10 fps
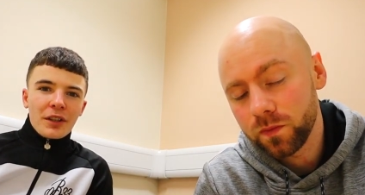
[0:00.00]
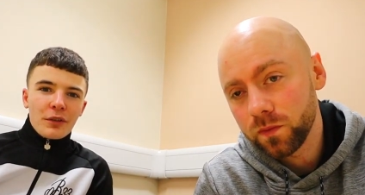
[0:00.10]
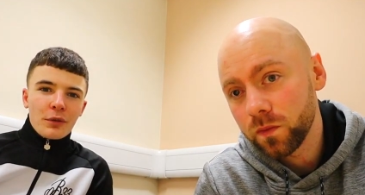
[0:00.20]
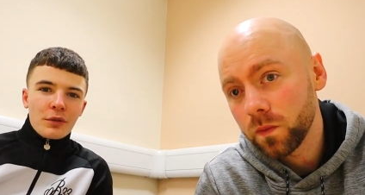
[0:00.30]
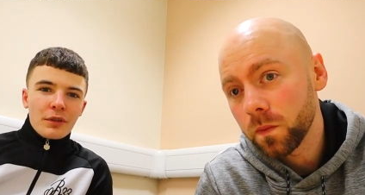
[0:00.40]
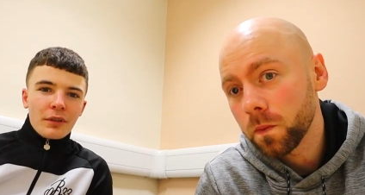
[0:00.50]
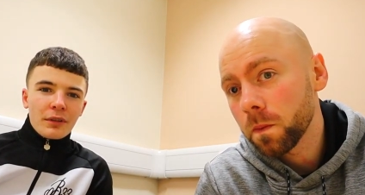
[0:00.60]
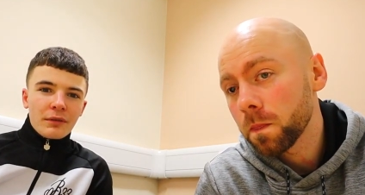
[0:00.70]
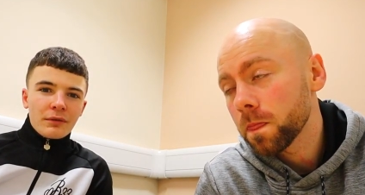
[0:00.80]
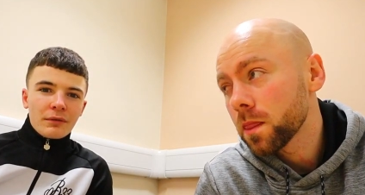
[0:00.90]
Speaker 1: to just
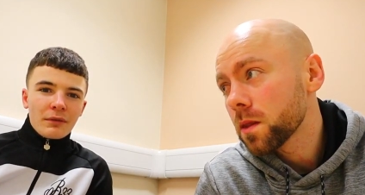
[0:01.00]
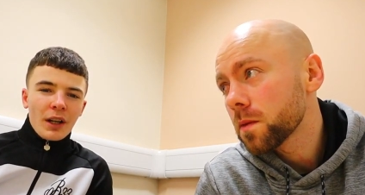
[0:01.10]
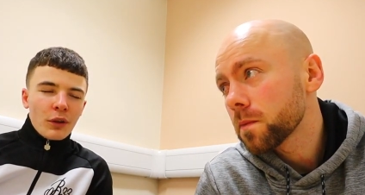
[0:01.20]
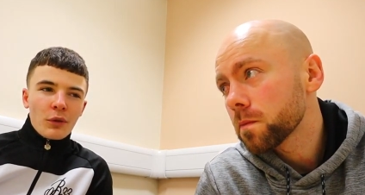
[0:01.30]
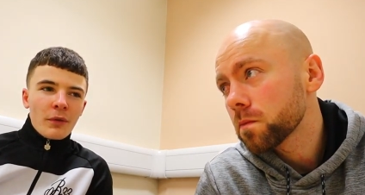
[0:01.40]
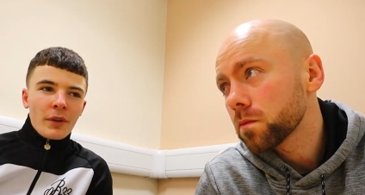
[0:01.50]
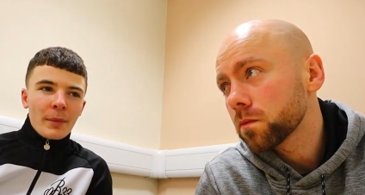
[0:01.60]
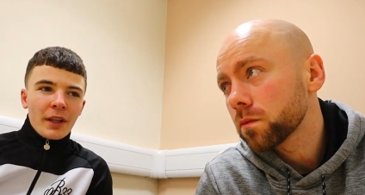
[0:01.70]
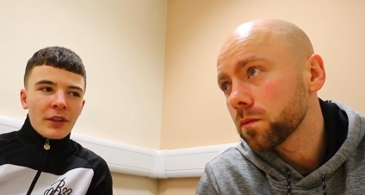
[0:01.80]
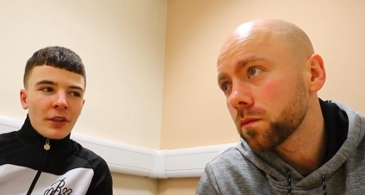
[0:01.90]
I got over it
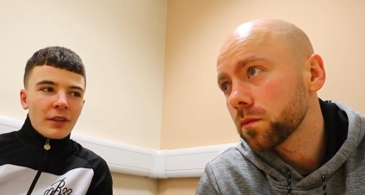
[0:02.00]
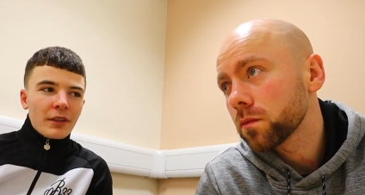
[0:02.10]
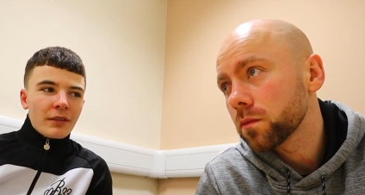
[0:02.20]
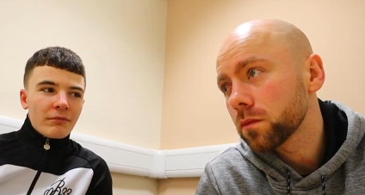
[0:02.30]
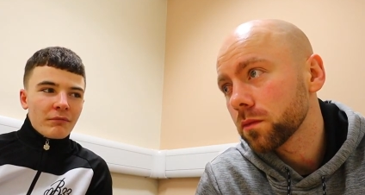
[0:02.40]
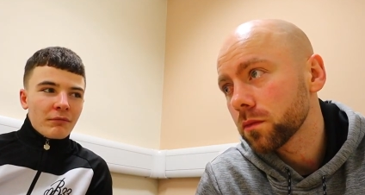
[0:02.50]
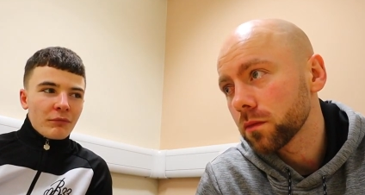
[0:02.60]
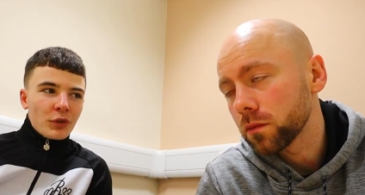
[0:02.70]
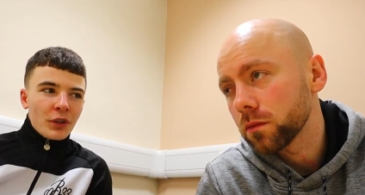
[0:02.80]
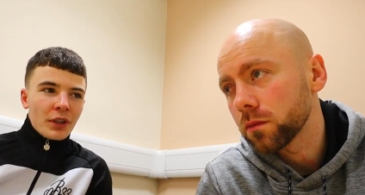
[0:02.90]
by the Sunday.
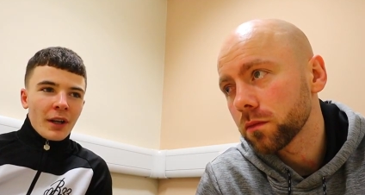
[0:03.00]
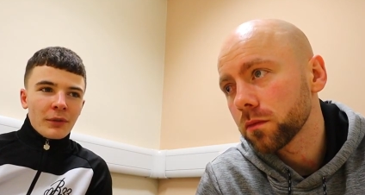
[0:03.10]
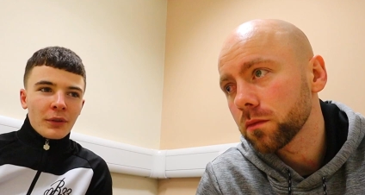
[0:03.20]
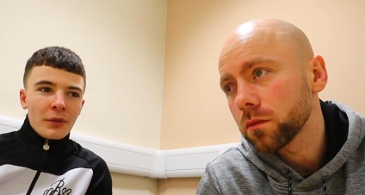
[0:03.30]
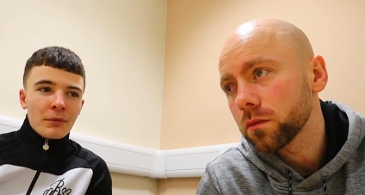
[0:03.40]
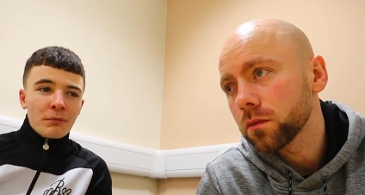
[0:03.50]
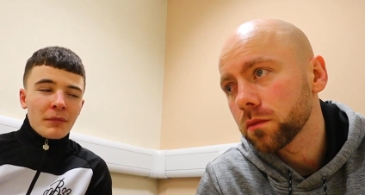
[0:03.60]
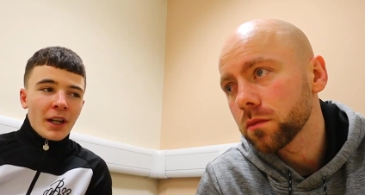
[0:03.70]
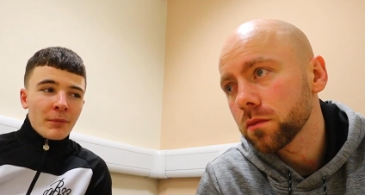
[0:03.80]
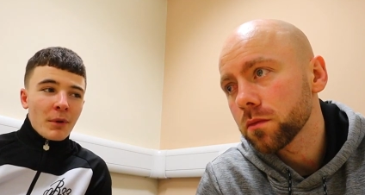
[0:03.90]
Mm. Sunday mm. afternoon,
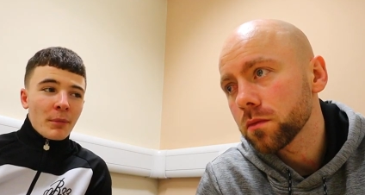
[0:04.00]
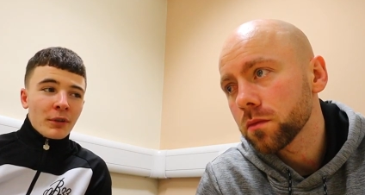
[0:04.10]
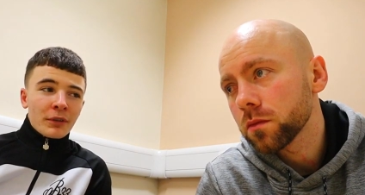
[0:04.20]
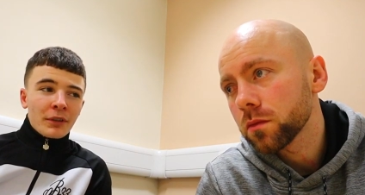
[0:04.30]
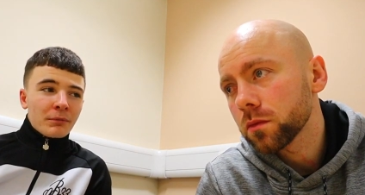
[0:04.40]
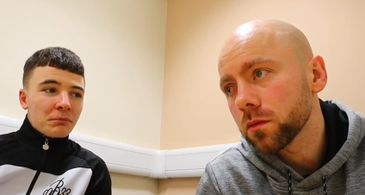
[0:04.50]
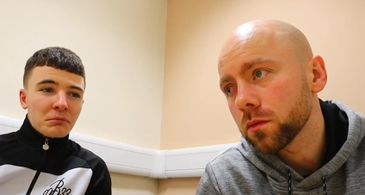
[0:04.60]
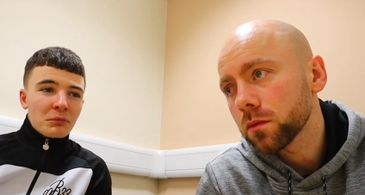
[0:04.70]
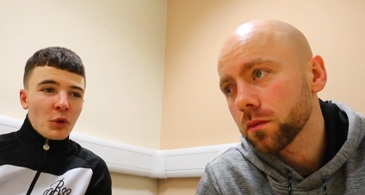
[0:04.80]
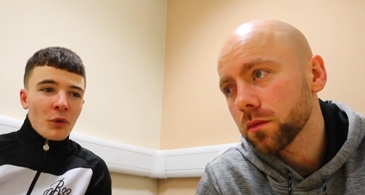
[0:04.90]
had my burger,
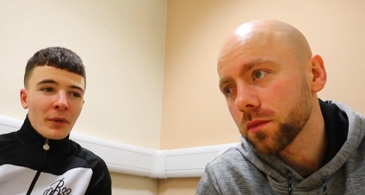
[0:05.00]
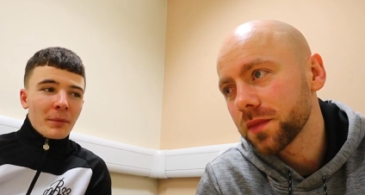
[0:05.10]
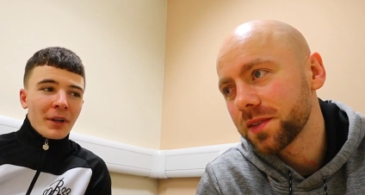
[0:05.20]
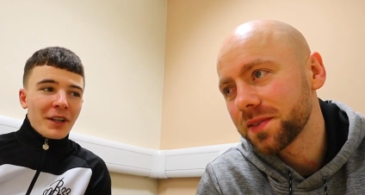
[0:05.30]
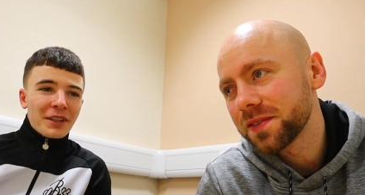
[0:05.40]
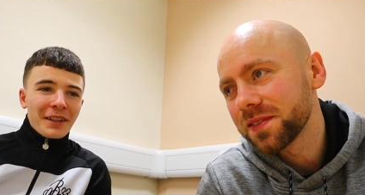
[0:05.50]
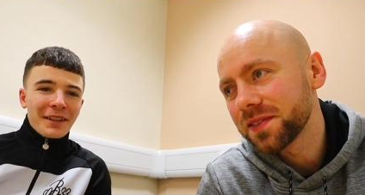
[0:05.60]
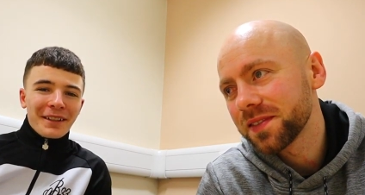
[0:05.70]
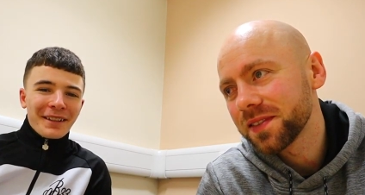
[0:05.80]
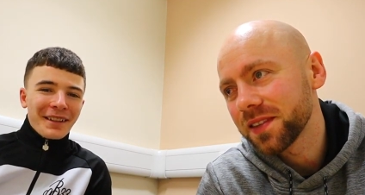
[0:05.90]
over it past
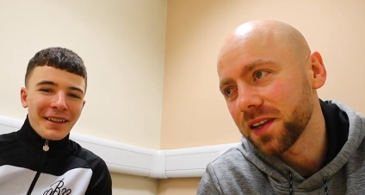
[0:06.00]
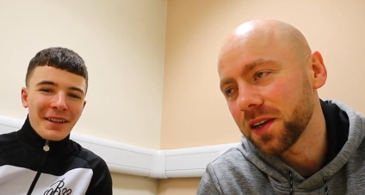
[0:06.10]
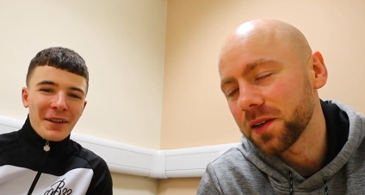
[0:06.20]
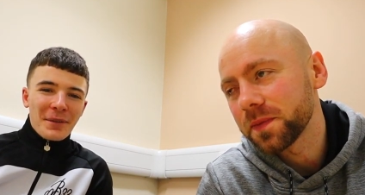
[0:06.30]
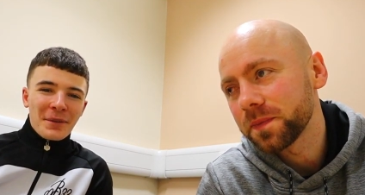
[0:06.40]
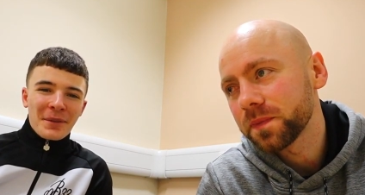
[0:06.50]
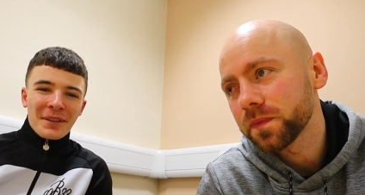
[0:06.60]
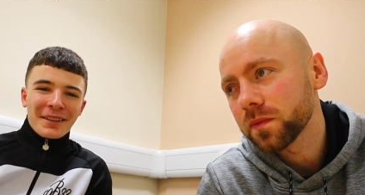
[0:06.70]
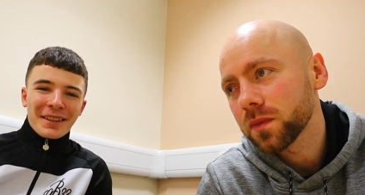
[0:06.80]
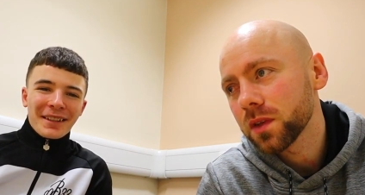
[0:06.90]
that.
Speaker 2: Right, It was all
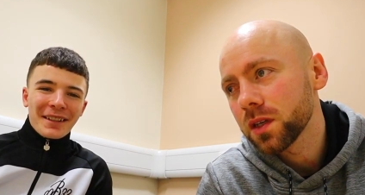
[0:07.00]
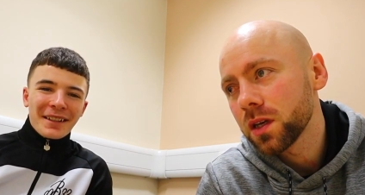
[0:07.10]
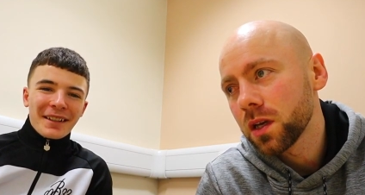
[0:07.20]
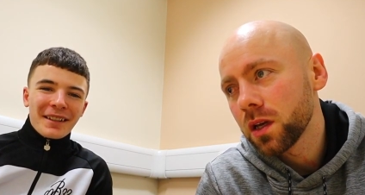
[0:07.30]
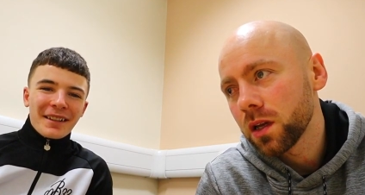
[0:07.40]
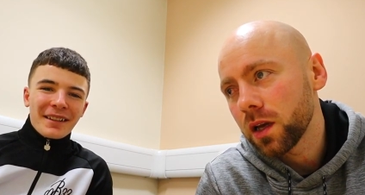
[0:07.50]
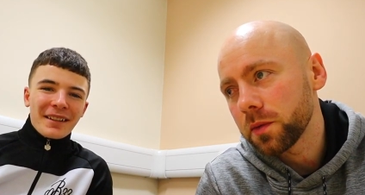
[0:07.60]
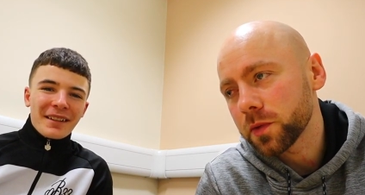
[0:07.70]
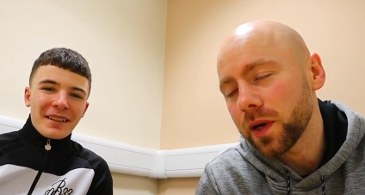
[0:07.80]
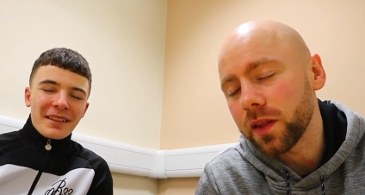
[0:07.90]
good. It
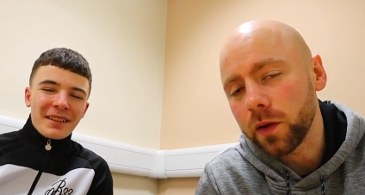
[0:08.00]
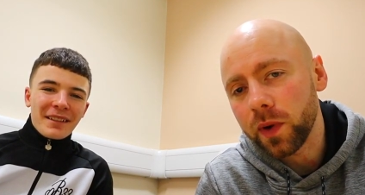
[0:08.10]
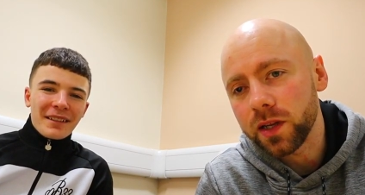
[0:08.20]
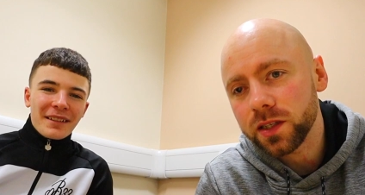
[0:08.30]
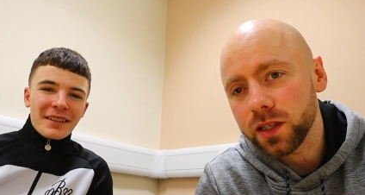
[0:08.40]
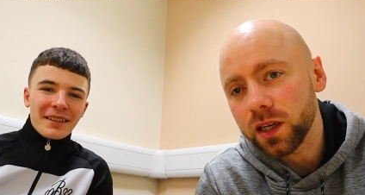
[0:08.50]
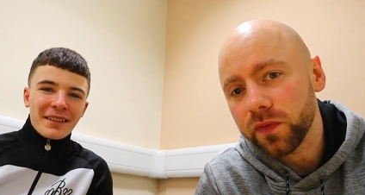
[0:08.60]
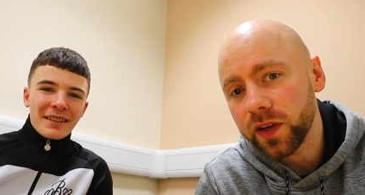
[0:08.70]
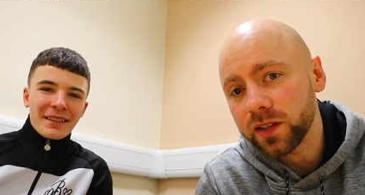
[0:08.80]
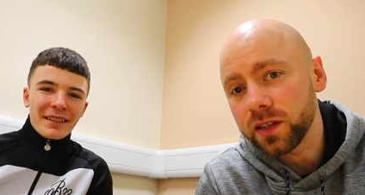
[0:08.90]
was one of the ones like if
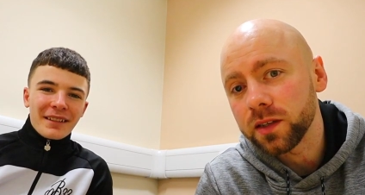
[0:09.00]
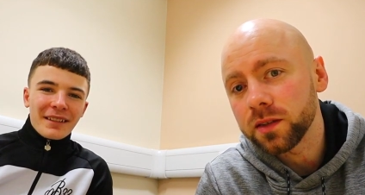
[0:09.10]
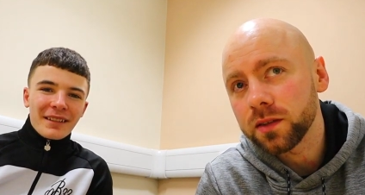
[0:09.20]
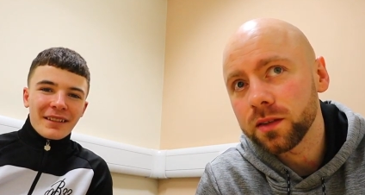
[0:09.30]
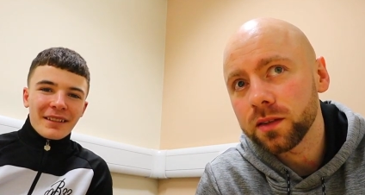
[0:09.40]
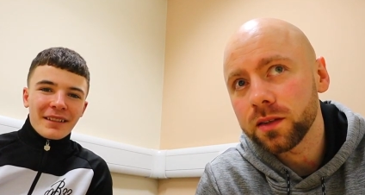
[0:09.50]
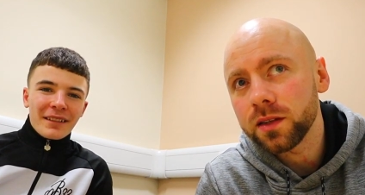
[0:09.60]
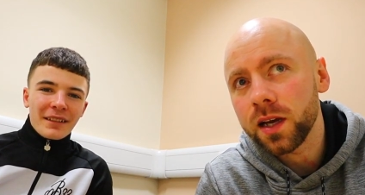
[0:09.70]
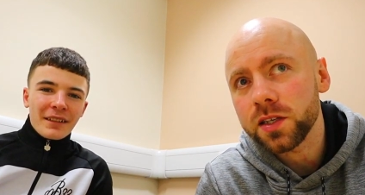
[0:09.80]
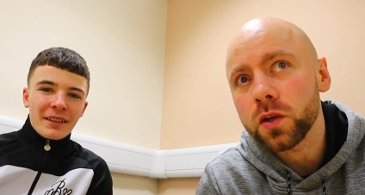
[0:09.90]
I had to
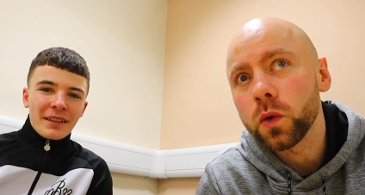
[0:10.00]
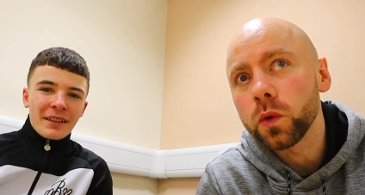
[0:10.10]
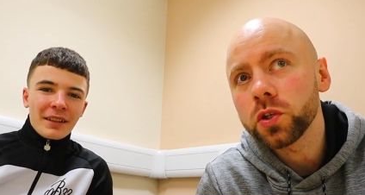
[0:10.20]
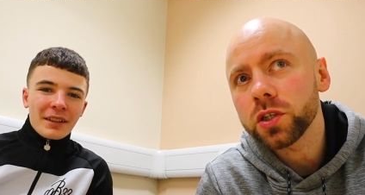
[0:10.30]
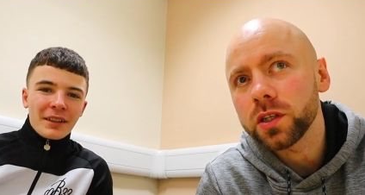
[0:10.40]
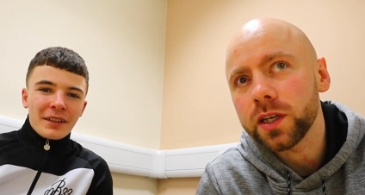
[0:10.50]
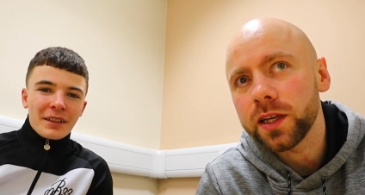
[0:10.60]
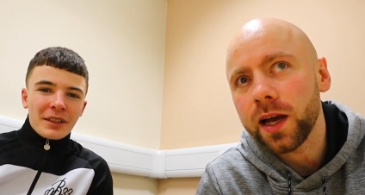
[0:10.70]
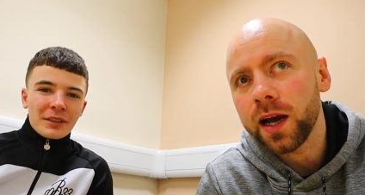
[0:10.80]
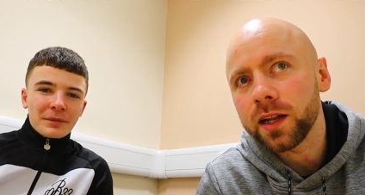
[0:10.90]
as a coach, like
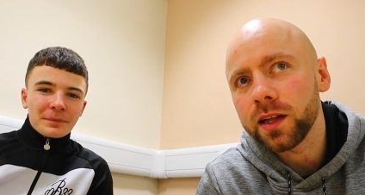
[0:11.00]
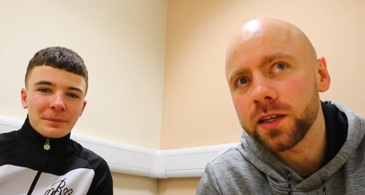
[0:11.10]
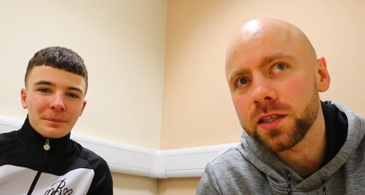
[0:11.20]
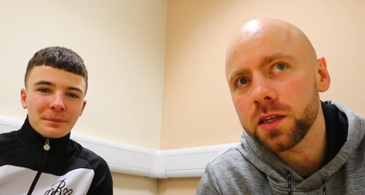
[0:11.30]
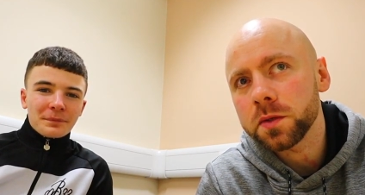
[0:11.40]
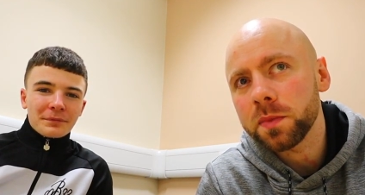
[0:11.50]
kinda of analysing it, it was